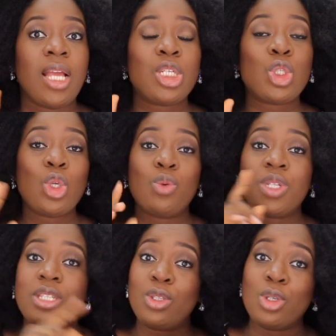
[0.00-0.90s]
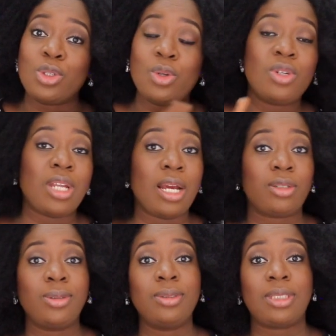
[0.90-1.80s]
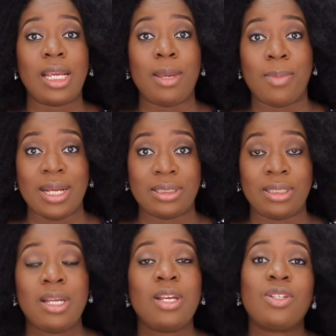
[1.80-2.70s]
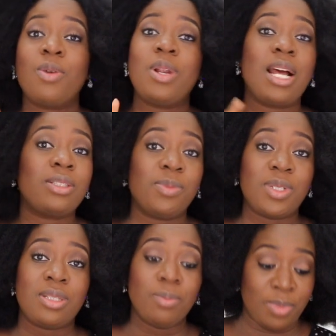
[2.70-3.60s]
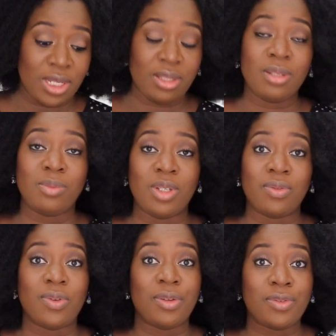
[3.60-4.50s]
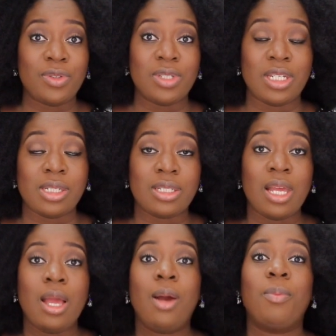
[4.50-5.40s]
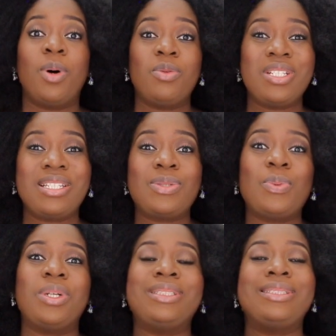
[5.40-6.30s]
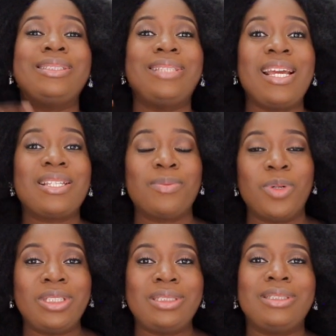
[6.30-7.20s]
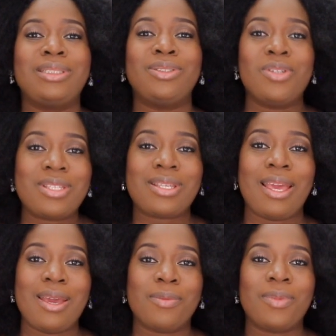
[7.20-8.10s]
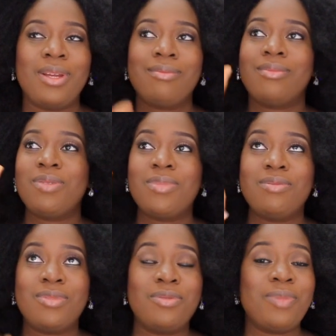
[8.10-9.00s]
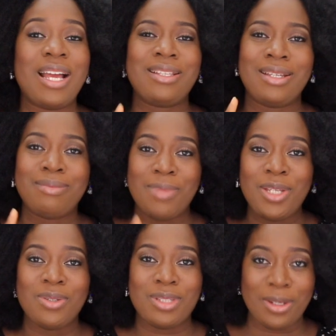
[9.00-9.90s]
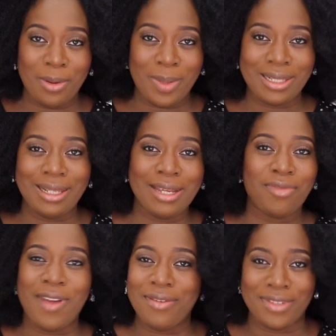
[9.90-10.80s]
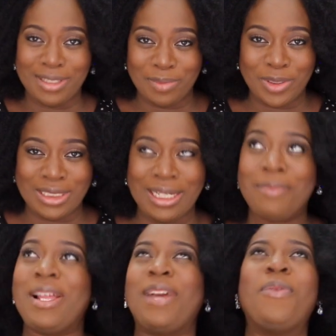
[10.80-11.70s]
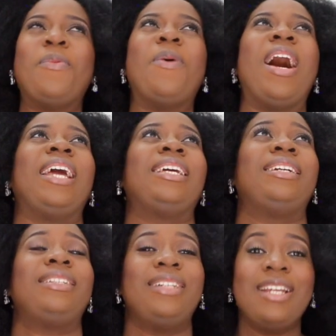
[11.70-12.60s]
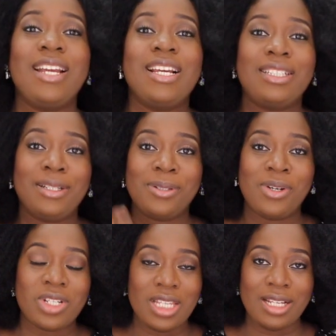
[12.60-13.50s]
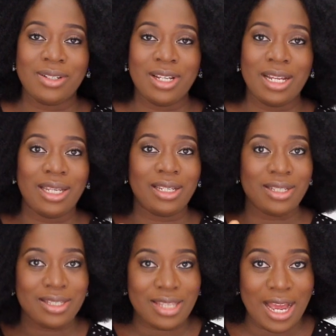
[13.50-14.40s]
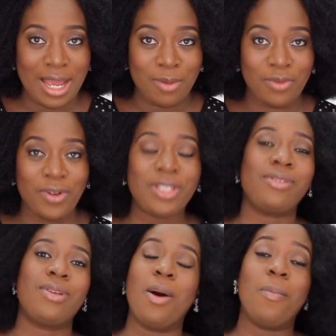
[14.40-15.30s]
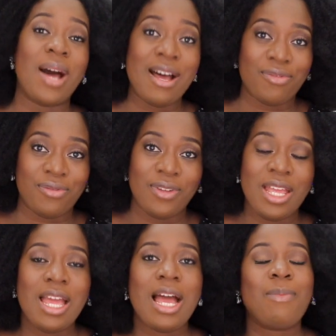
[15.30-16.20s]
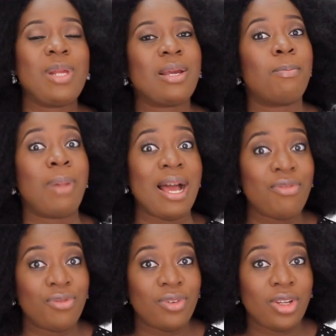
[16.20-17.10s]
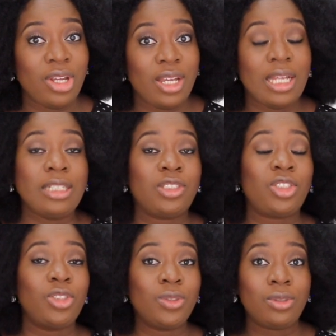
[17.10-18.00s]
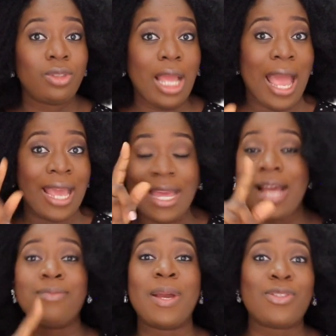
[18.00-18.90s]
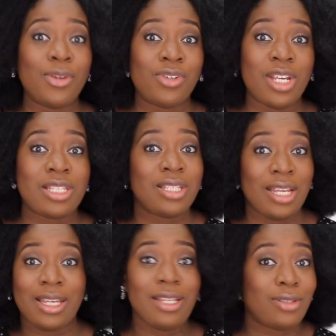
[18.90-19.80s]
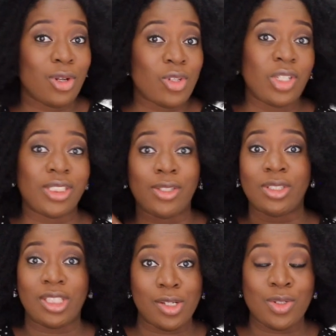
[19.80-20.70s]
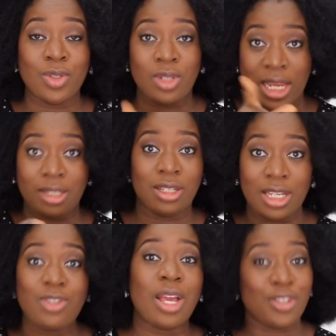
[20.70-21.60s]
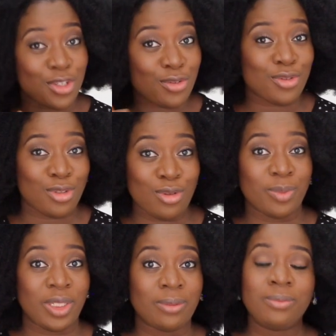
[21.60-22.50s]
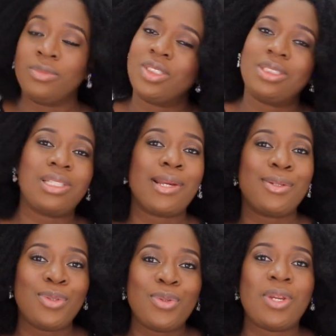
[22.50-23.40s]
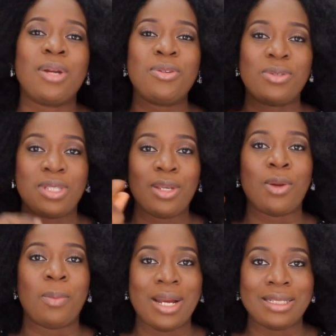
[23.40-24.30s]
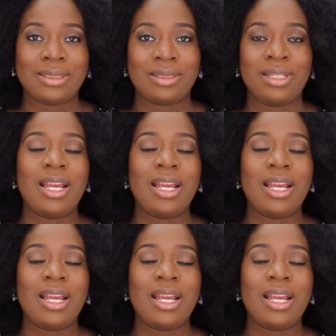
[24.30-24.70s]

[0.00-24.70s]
So with Tito's own, I couldn't take a bath. Someone had to be bathing me for a few days. But with this one, the next morning, the nurse came, boom, boom, boom, and they make you take your bath like 5 in the morning. I'm like, why? They knocked and they're like, it's time for you to bath. I'm like, bath? I had my surgery yesterday. In case the doctor did not tell you, like in case you are just resuming. She's like, no, you are going to take your bath.